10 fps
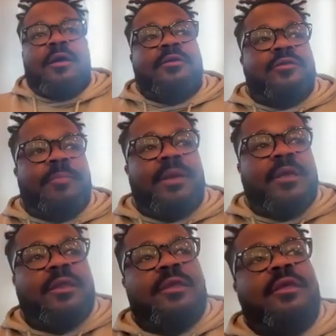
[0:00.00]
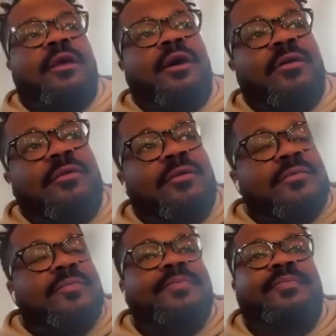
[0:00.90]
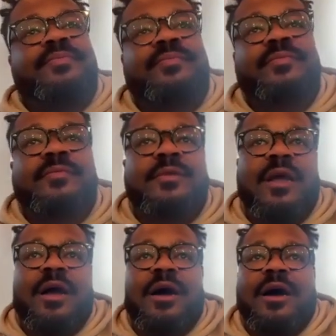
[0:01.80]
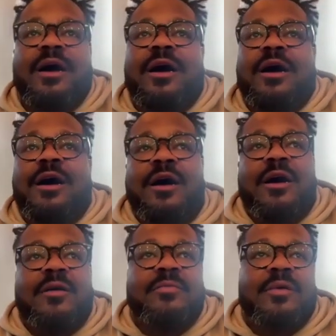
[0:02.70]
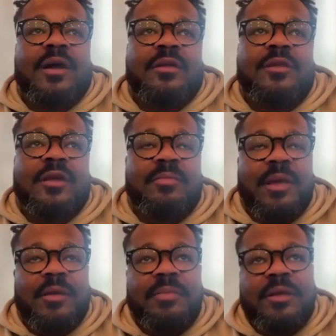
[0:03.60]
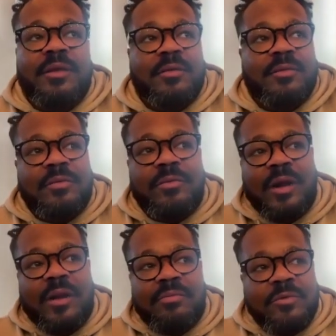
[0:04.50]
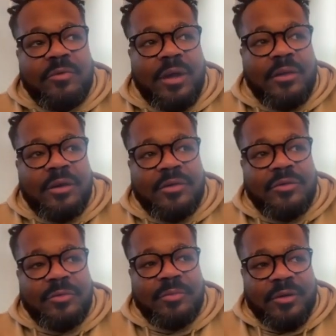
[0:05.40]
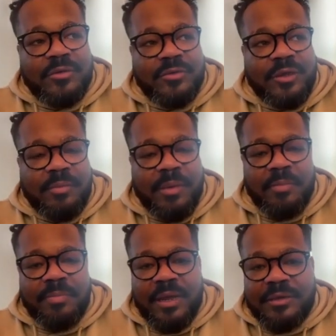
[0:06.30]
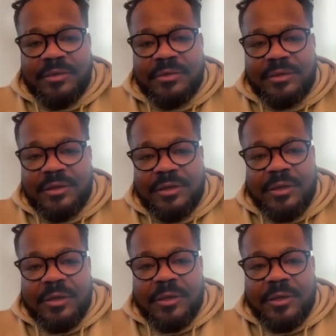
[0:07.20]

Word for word: Uh, in the beginning, our uh, um, I take maybe one one or two months to take my place,